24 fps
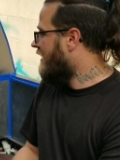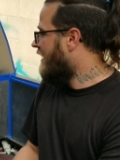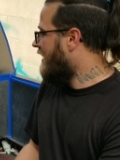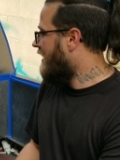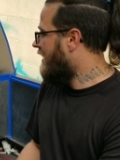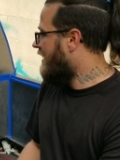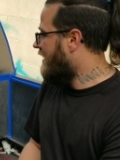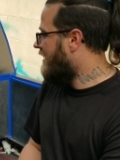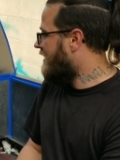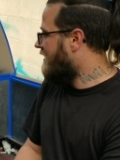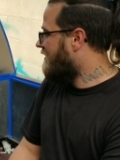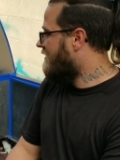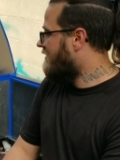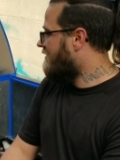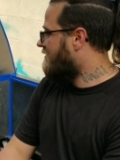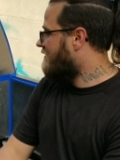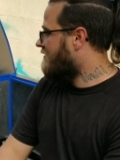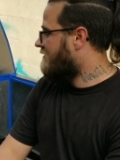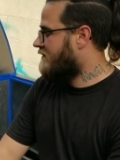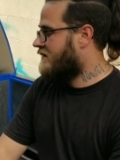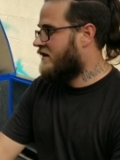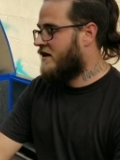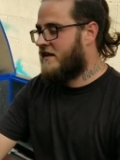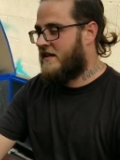And
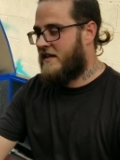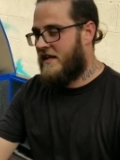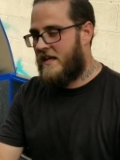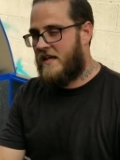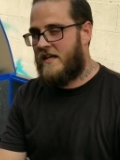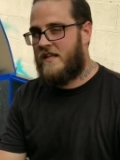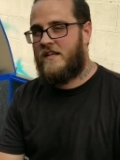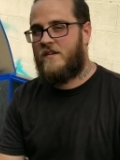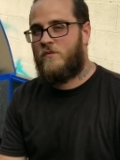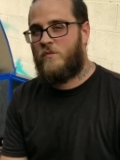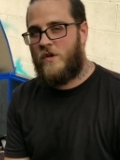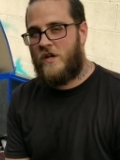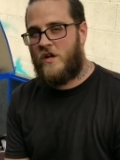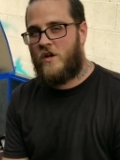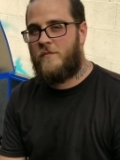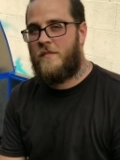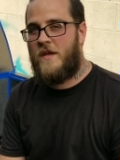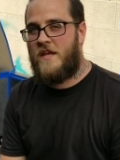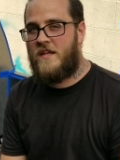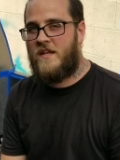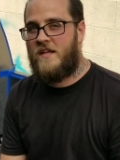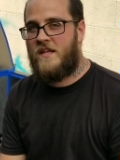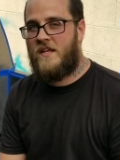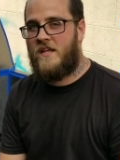again, we are
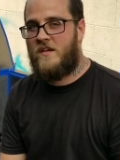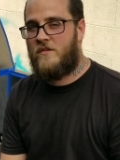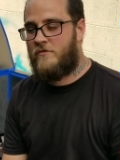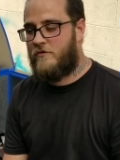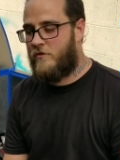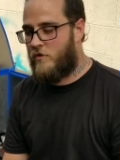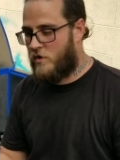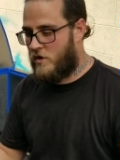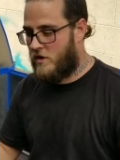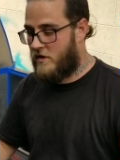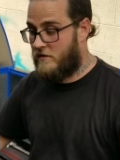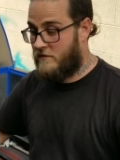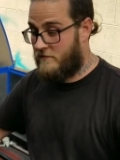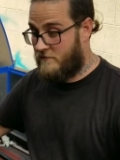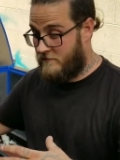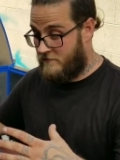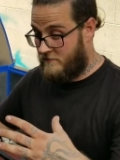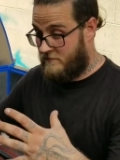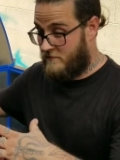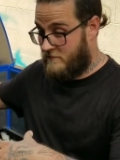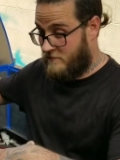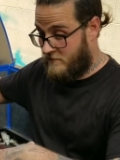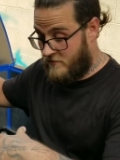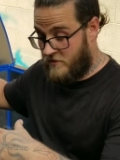making it for
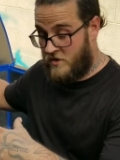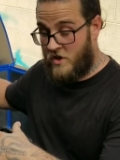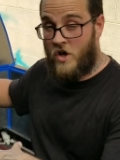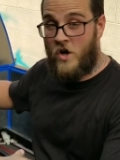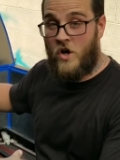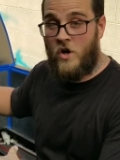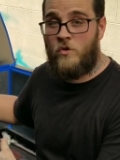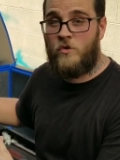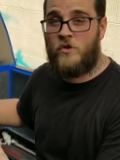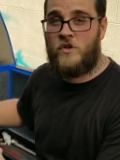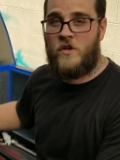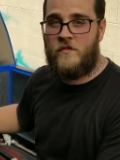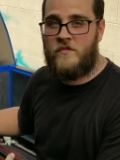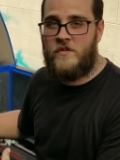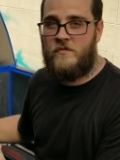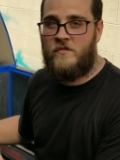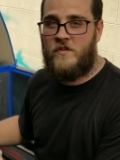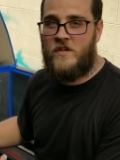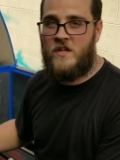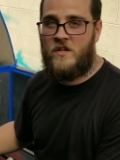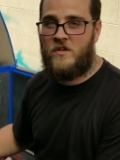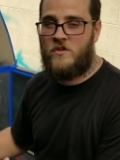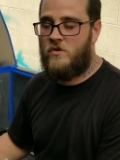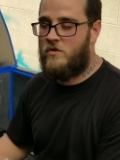the owner of the
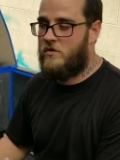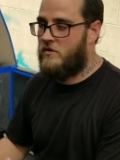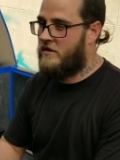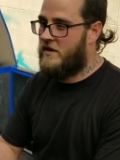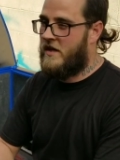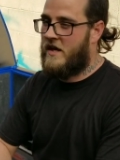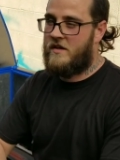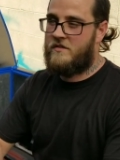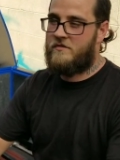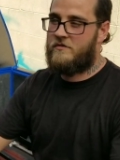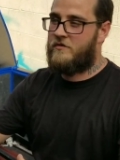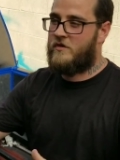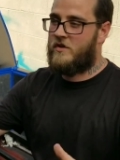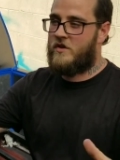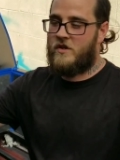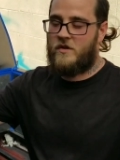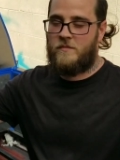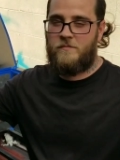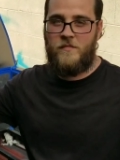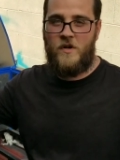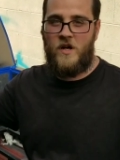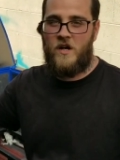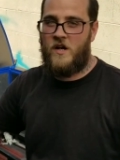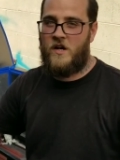vehicle, not
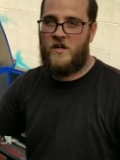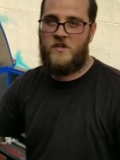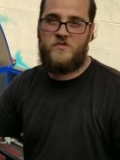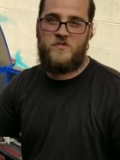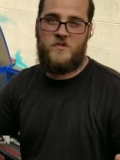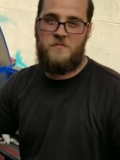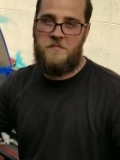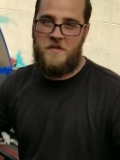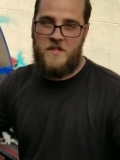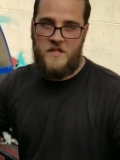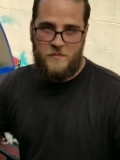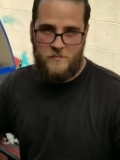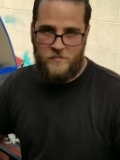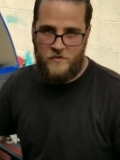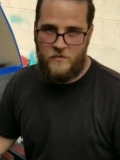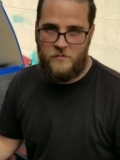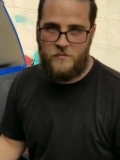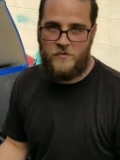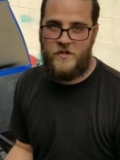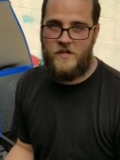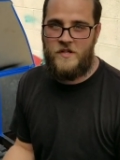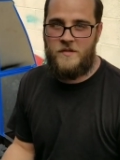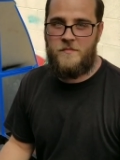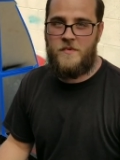for 100 people,
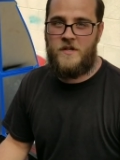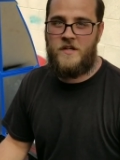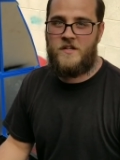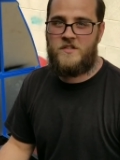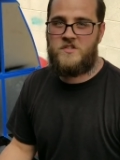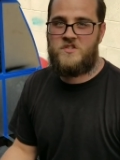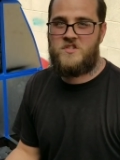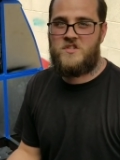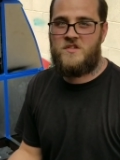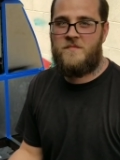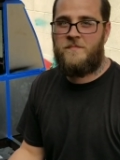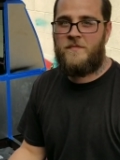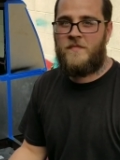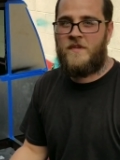pretty much.